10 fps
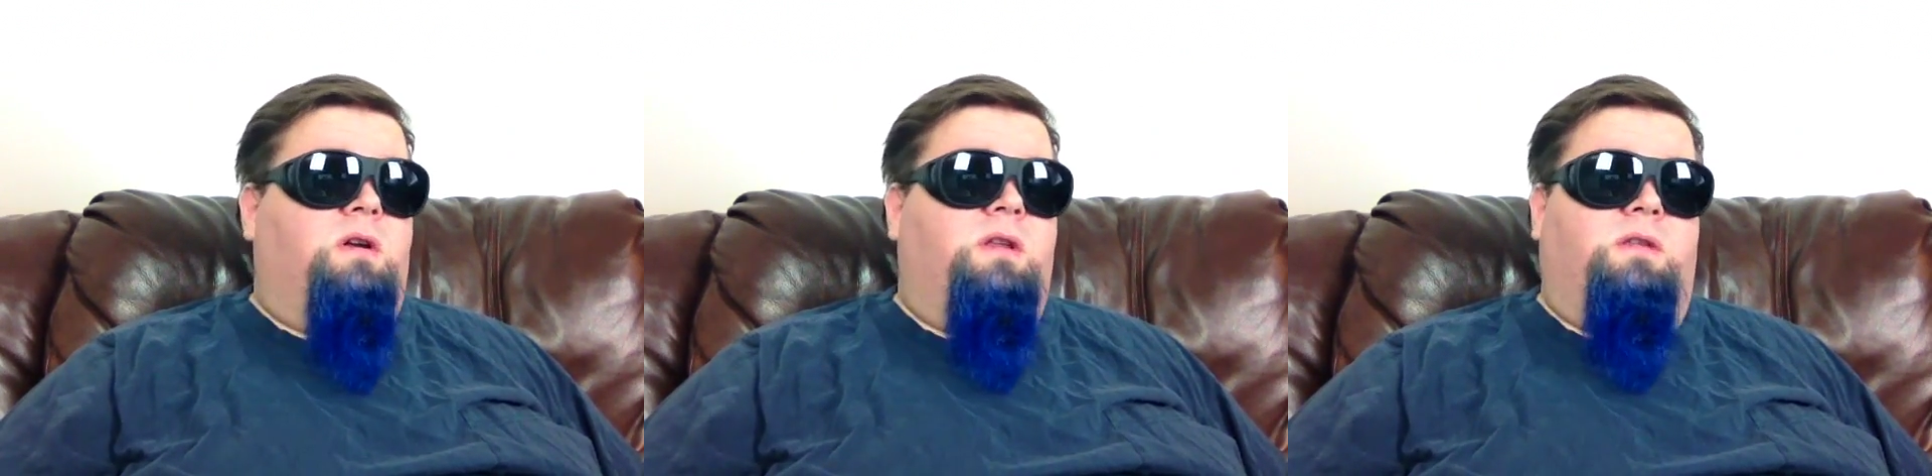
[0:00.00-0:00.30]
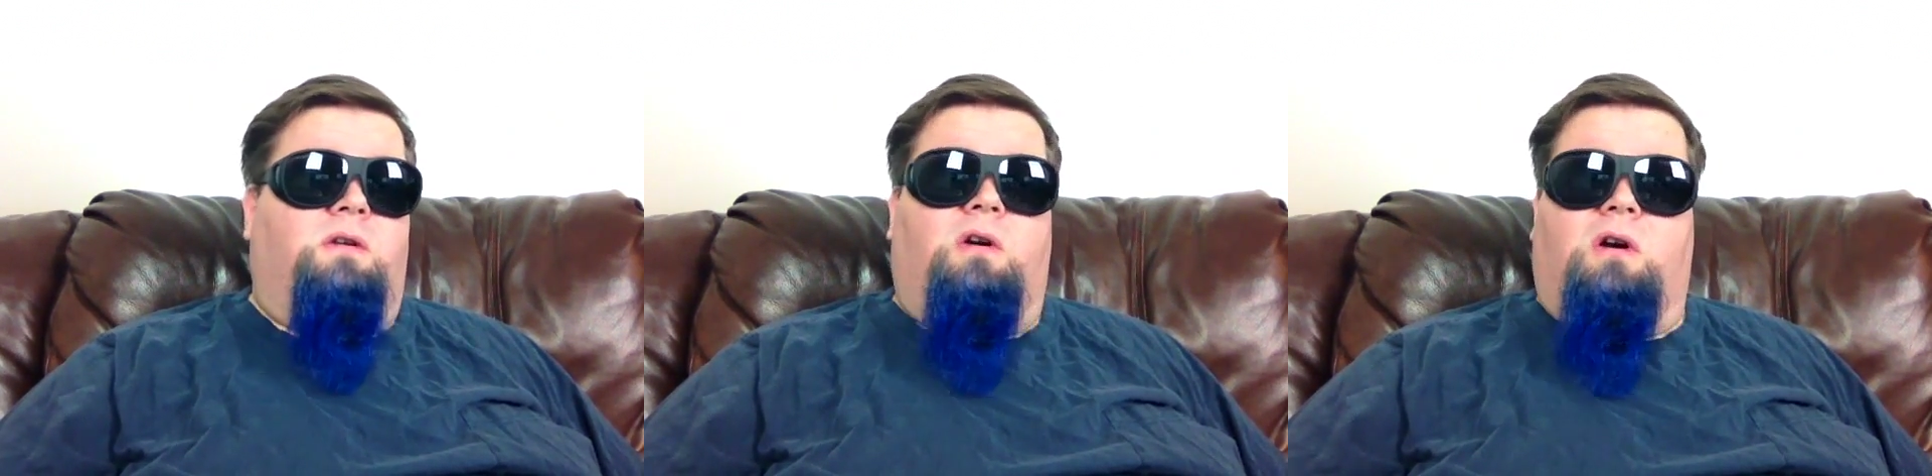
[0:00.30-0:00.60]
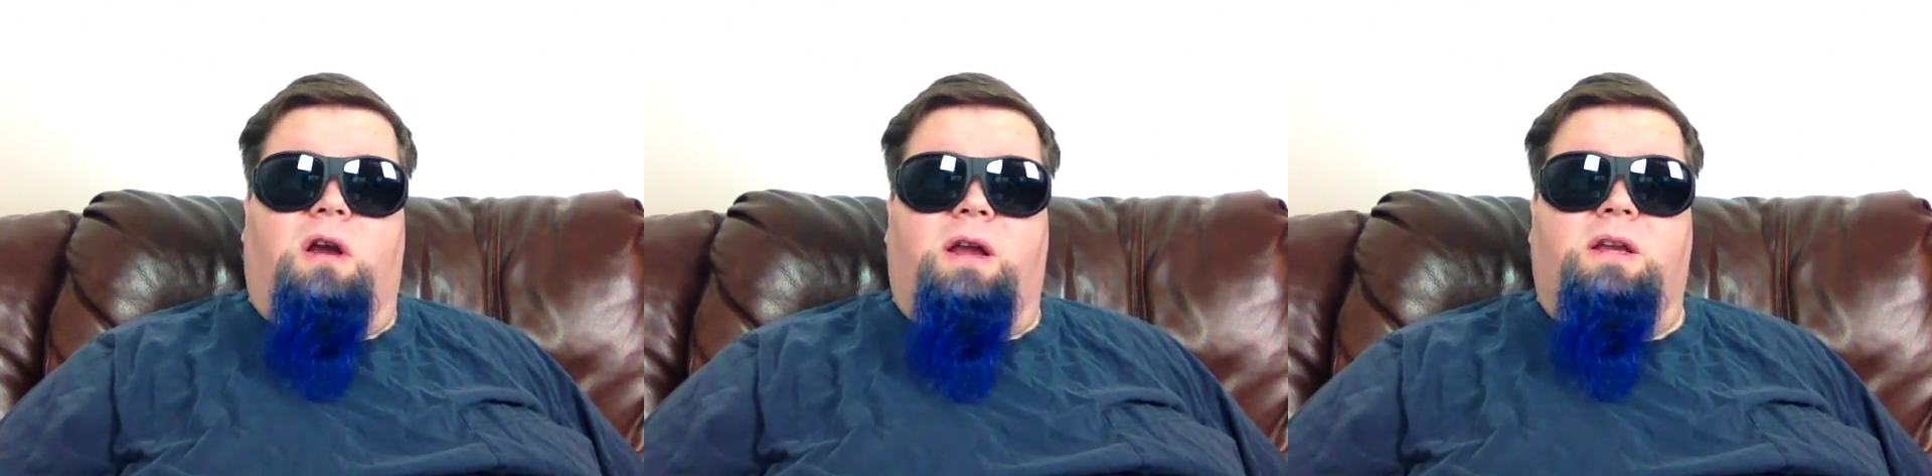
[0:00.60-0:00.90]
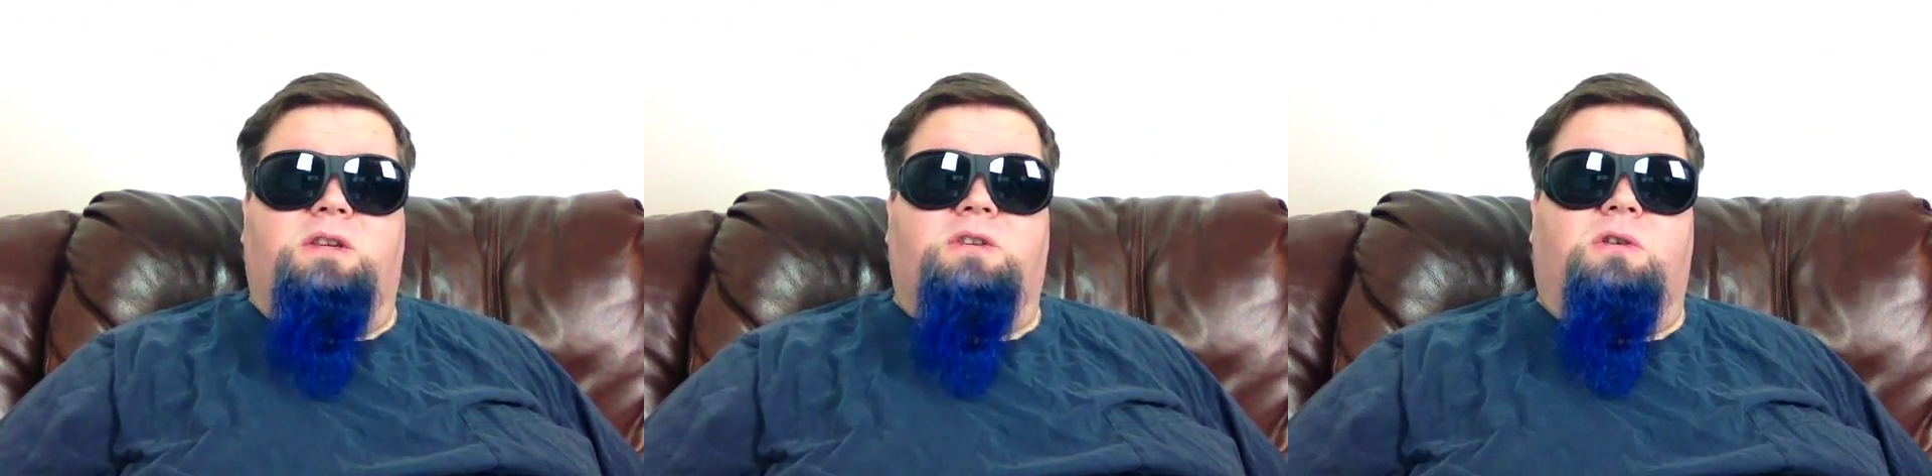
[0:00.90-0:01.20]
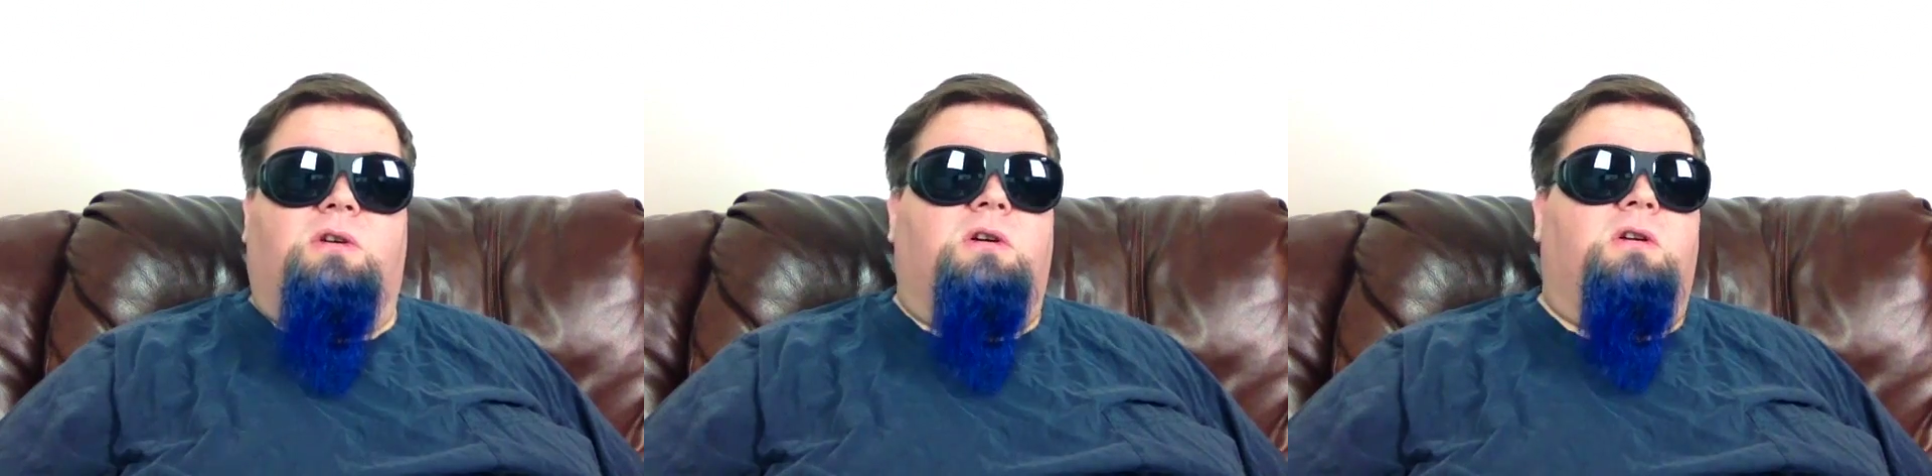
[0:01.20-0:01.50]
either RH
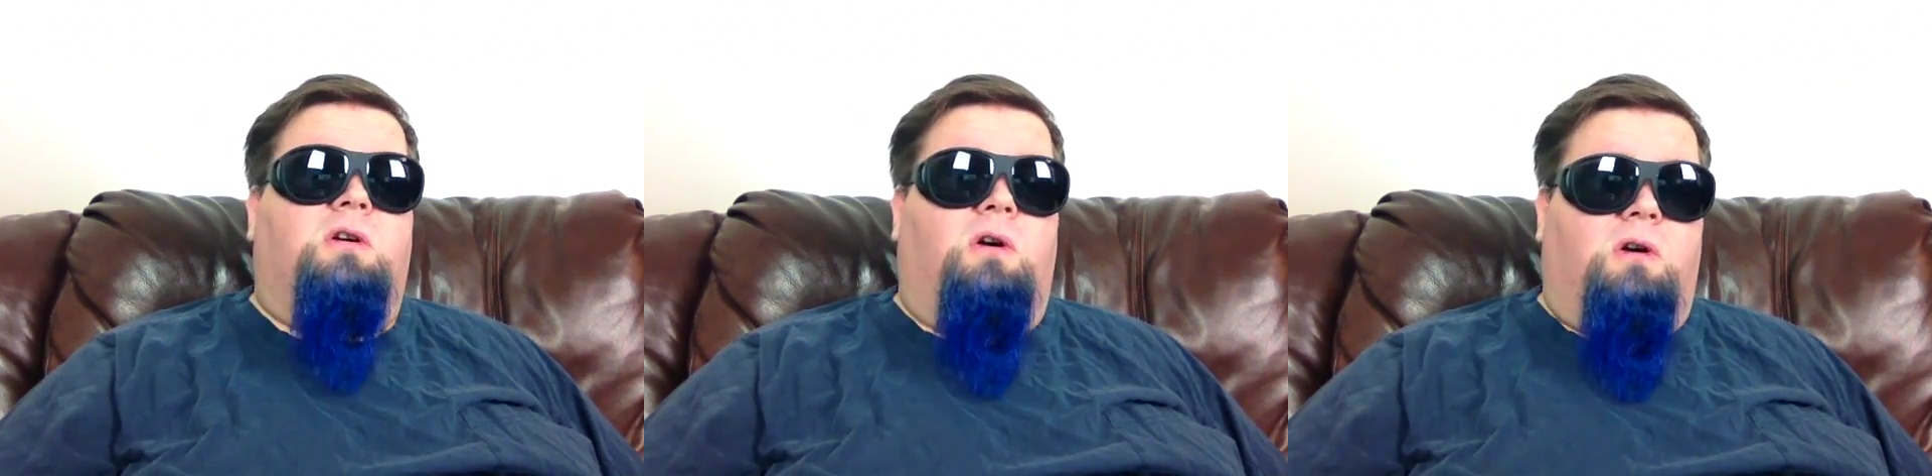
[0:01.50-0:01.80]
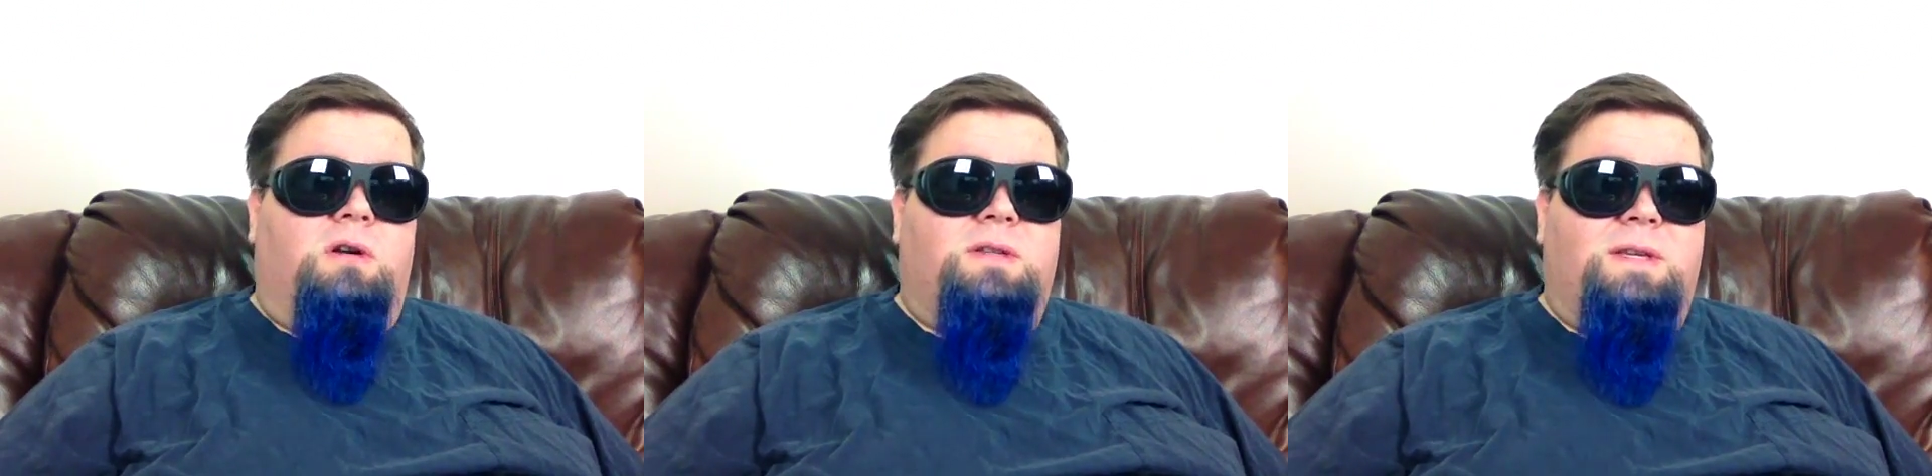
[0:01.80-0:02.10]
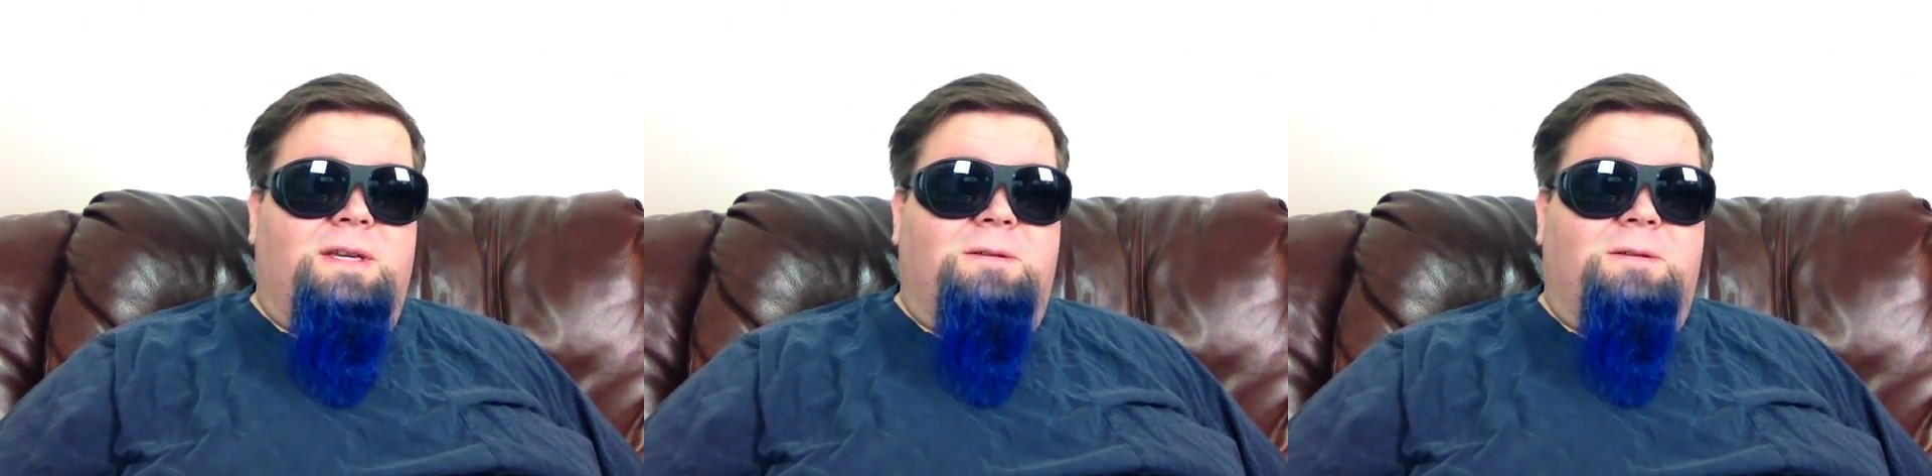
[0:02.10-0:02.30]
or RC.